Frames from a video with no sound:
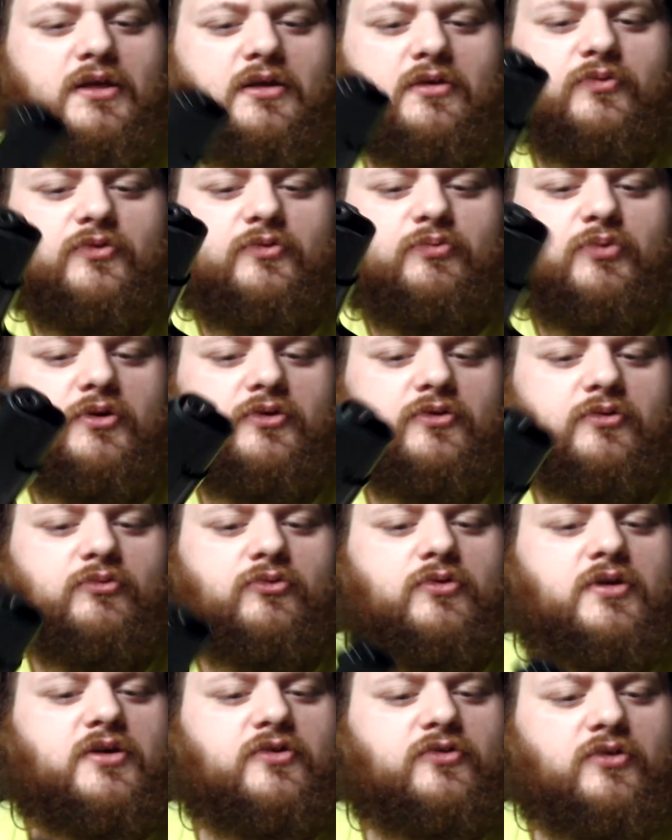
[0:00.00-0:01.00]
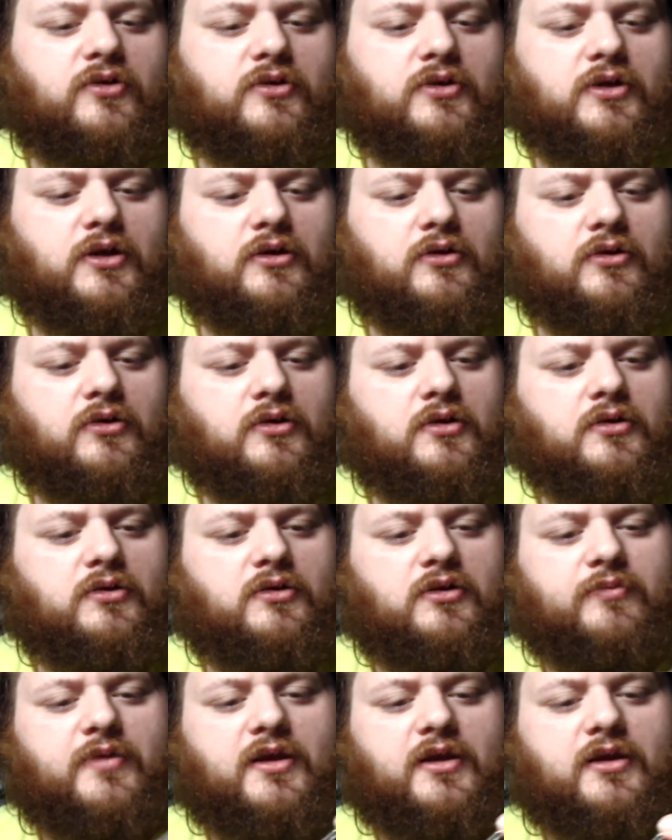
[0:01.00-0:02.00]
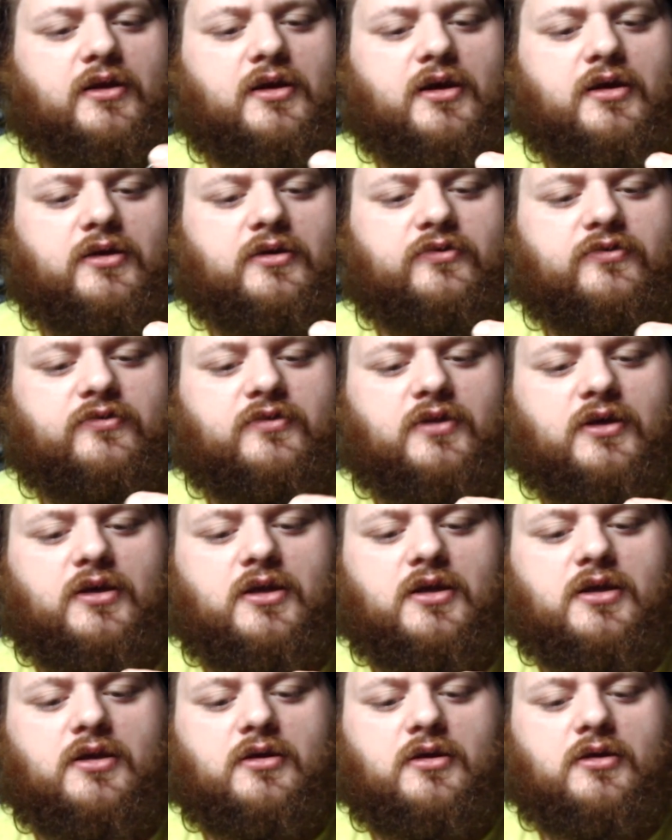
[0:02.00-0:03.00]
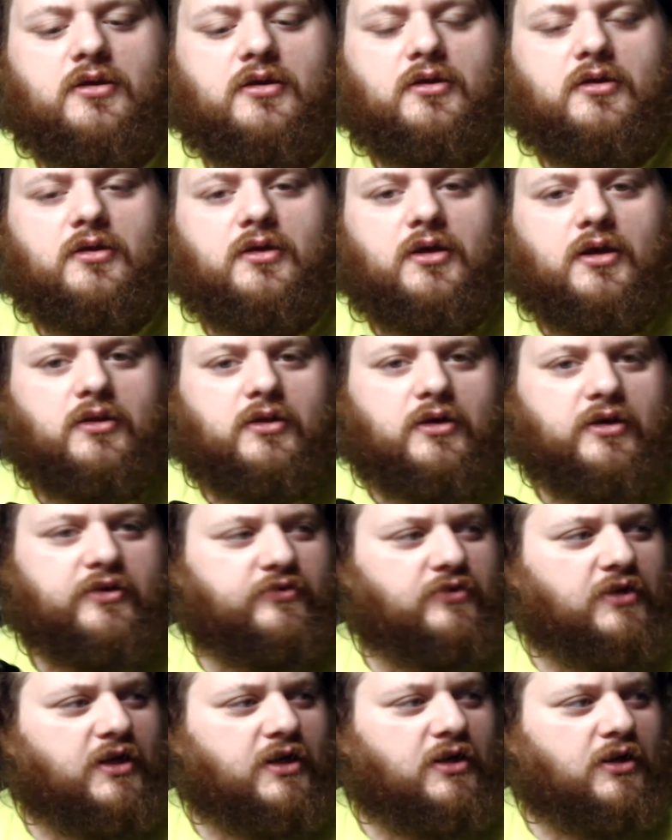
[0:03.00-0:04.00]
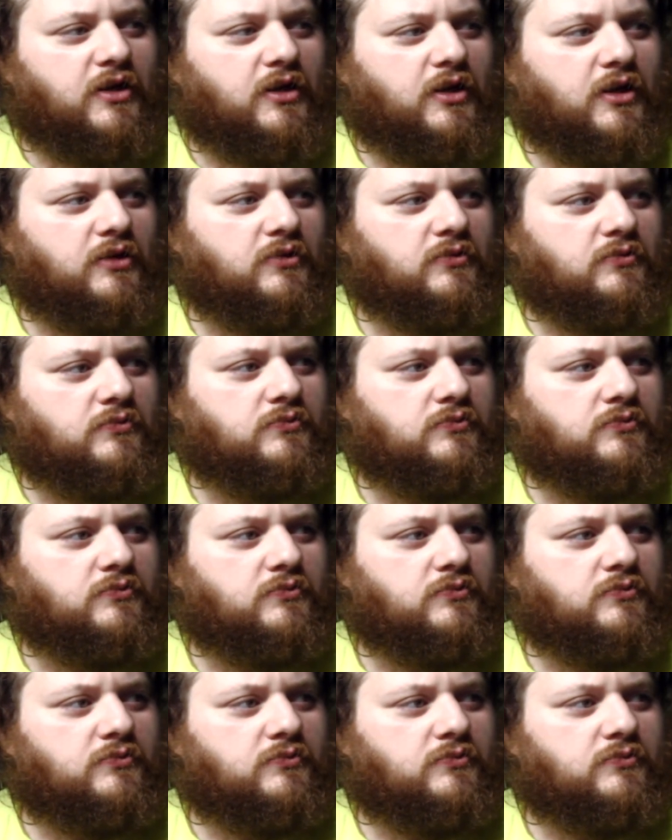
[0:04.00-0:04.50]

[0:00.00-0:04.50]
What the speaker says: was put some grease on there to make it kind of sticky, and then I slide it in.